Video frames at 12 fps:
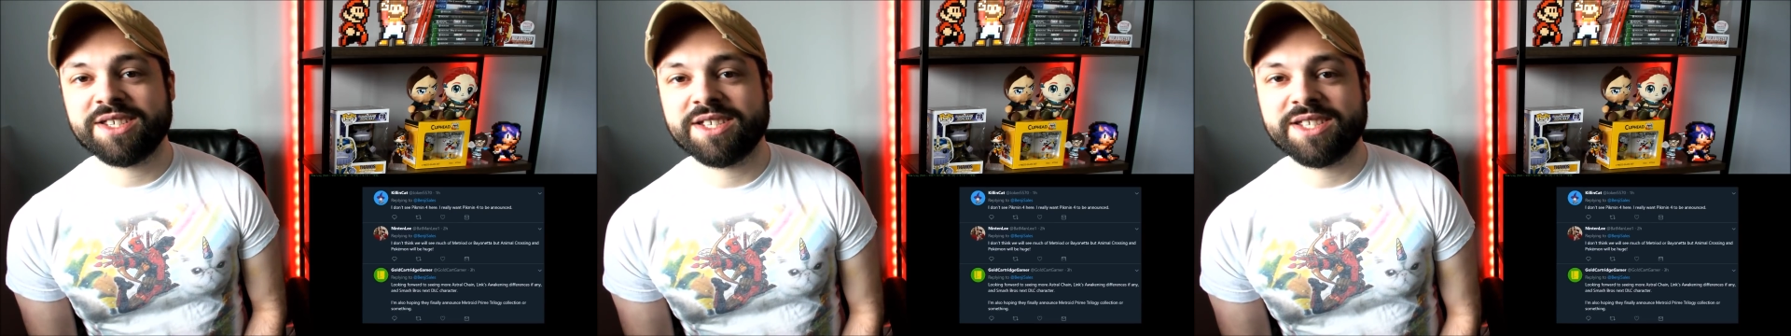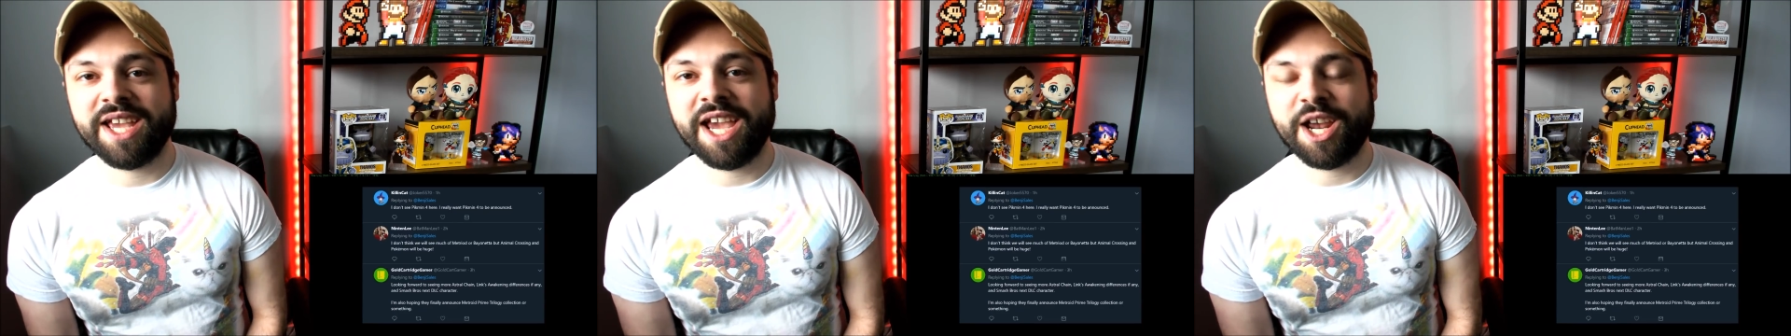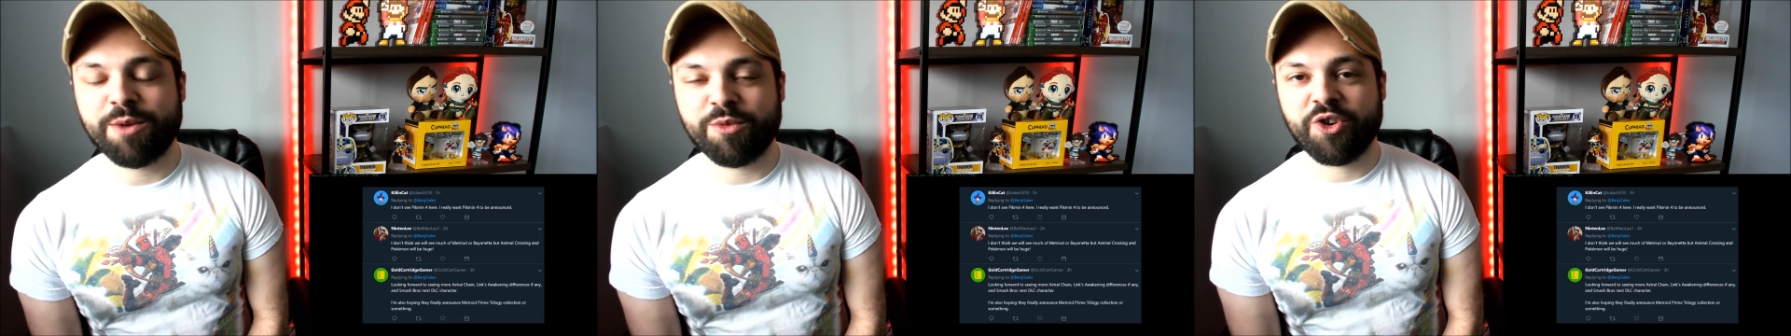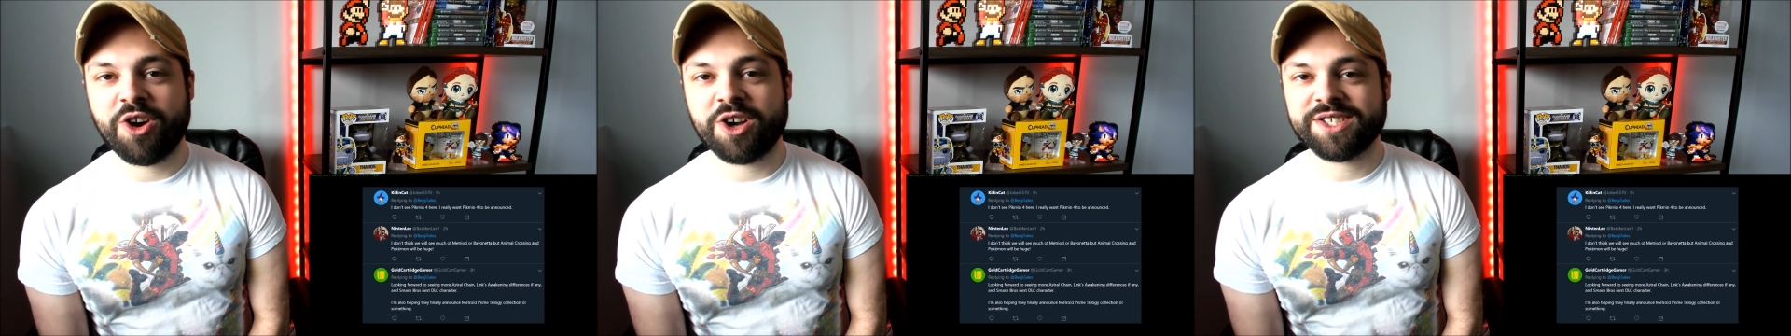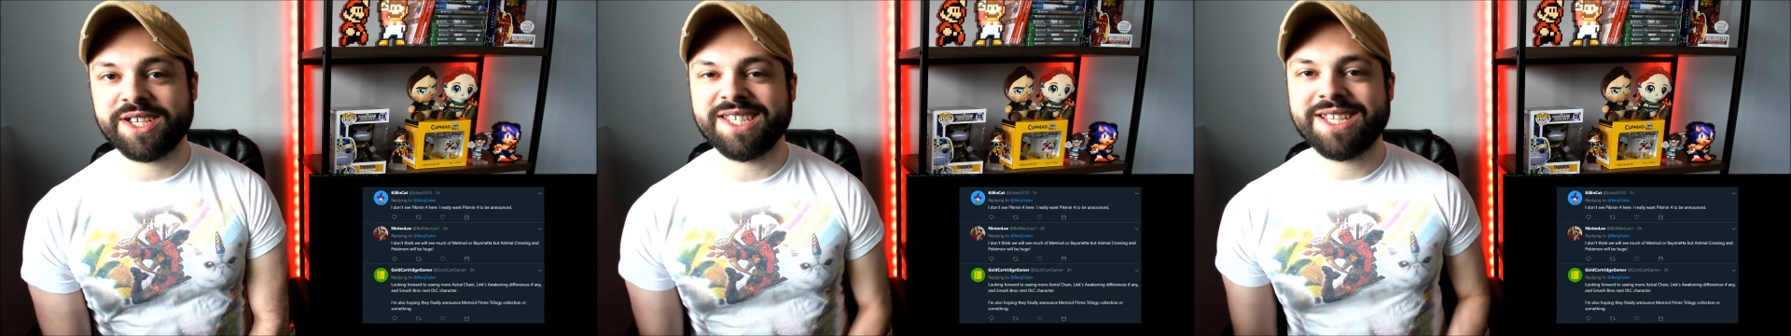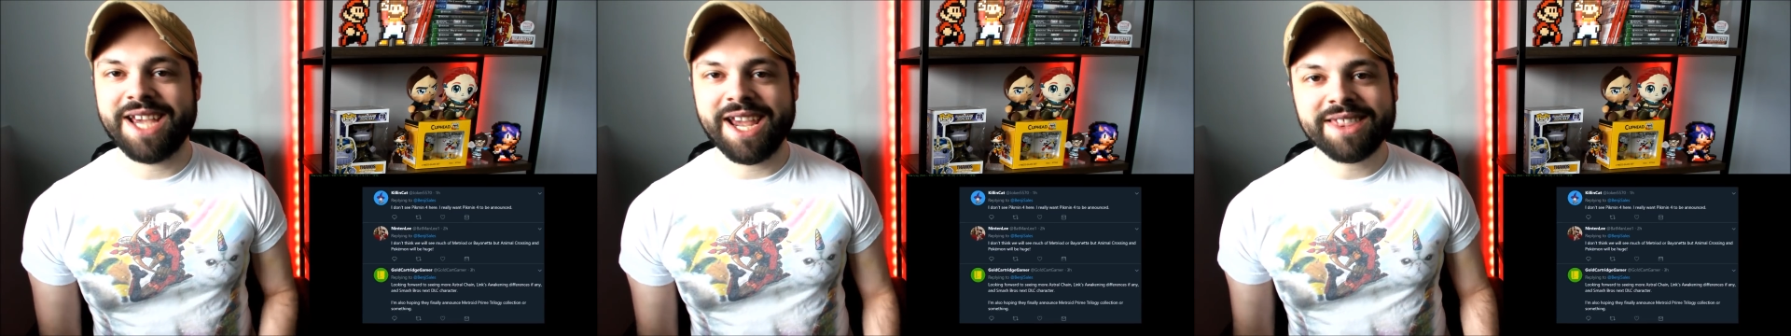to see Animal Crossing
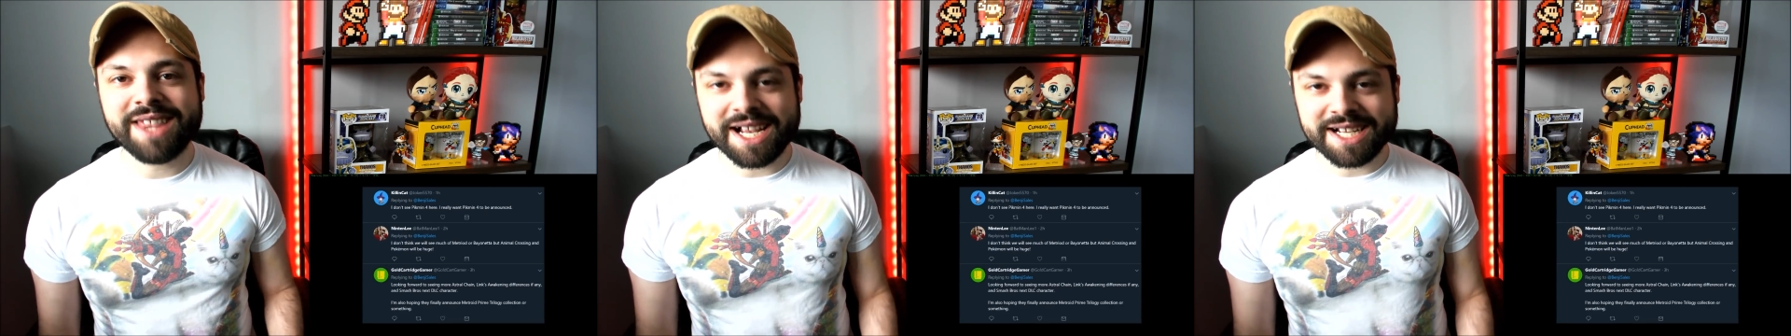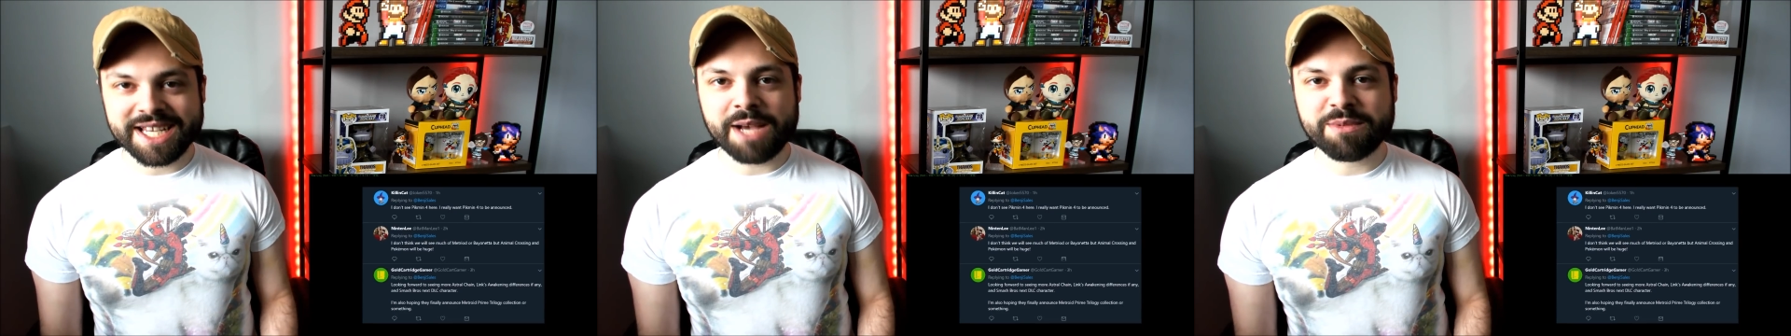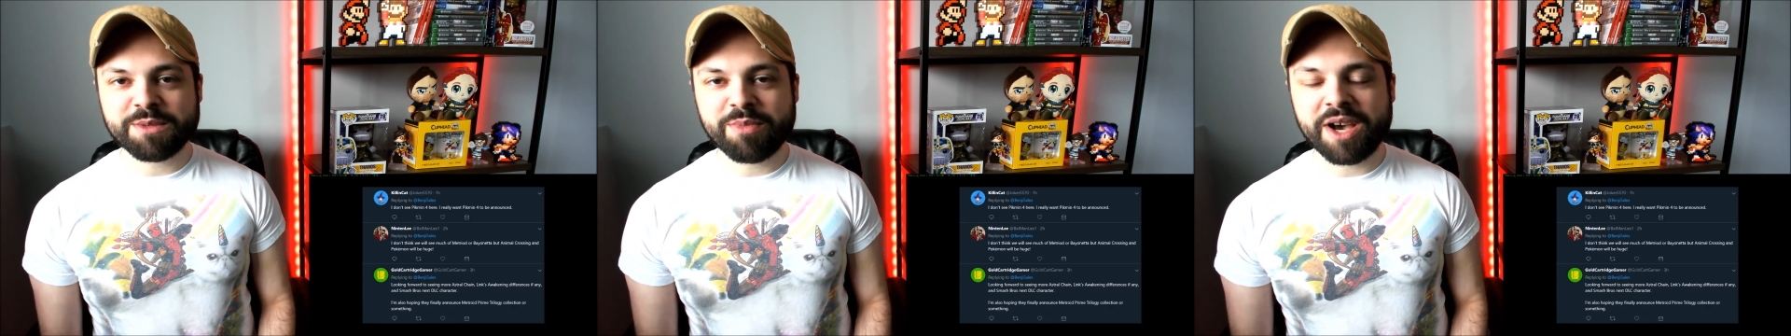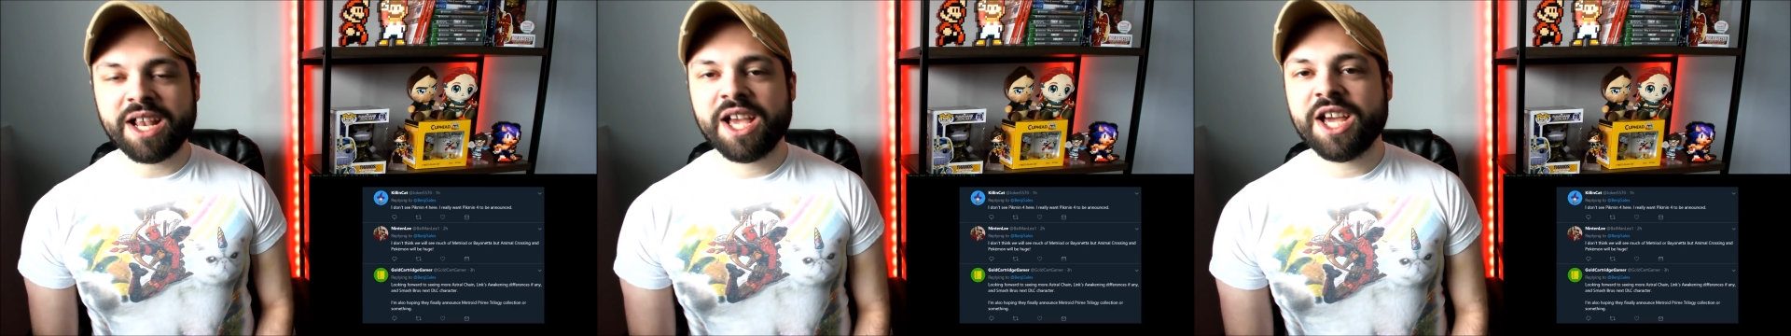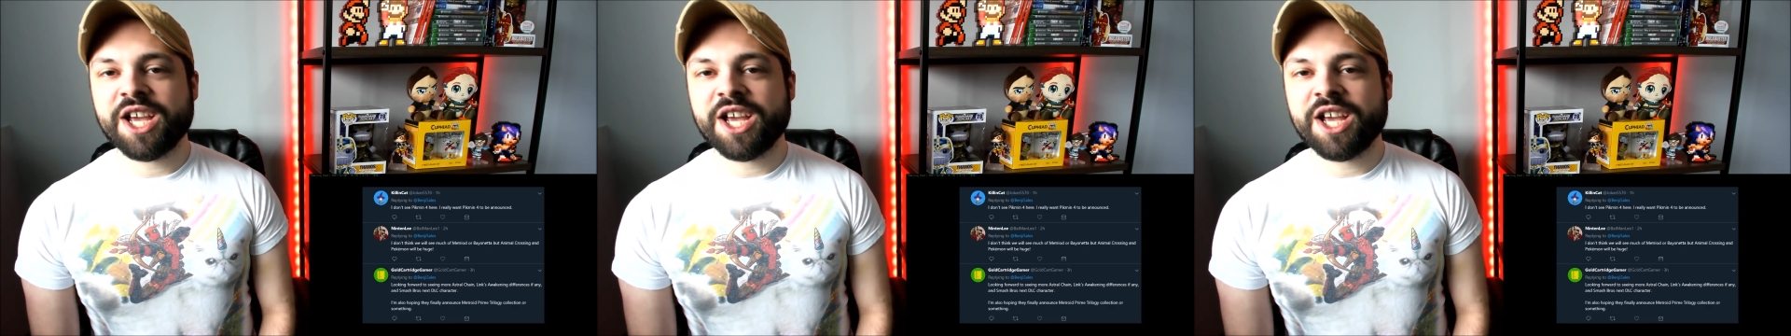take that top spot